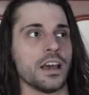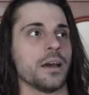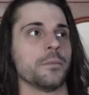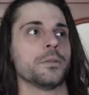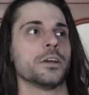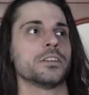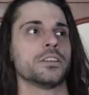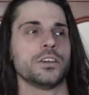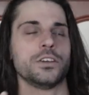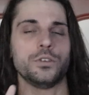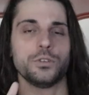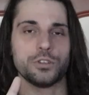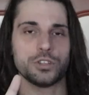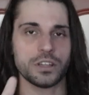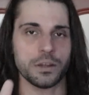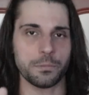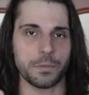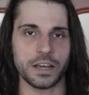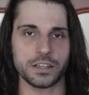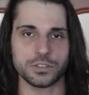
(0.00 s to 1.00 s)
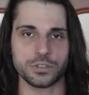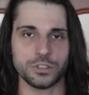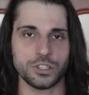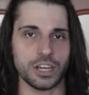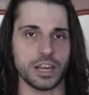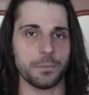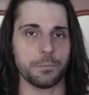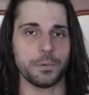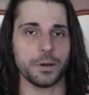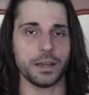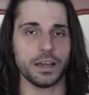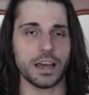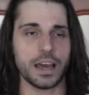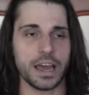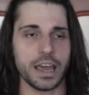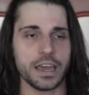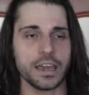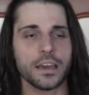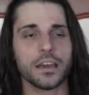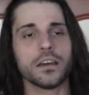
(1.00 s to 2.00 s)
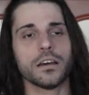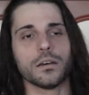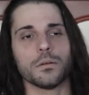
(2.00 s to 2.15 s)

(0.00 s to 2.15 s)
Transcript: I'm not a huge Tommaso Ciampa guy,